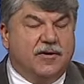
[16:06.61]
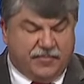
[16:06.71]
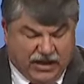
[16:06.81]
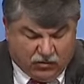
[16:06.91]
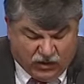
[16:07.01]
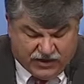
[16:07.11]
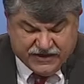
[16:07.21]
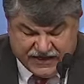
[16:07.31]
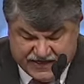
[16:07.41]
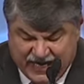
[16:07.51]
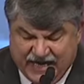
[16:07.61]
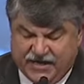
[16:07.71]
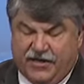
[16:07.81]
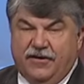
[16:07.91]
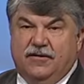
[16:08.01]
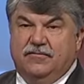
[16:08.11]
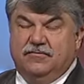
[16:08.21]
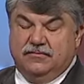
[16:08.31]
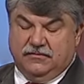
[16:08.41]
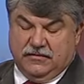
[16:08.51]
but we're united
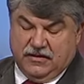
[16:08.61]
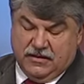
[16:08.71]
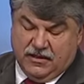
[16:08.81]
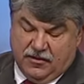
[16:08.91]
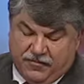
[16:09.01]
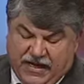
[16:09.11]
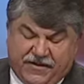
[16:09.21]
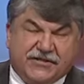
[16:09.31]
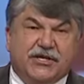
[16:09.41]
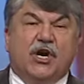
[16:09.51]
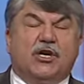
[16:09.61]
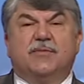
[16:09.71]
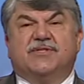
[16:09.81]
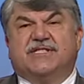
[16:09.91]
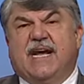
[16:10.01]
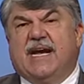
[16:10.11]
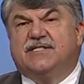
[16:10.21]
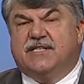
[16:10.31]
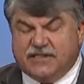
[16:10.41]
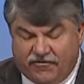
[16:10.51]
by the
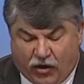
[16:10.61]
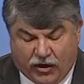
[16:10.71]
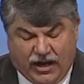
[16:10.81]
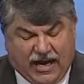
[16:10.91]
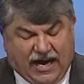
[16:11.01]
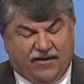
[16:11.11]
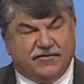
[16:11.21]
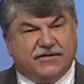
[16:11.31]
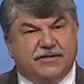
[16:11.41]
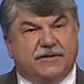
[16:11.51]
circumstances of our lives,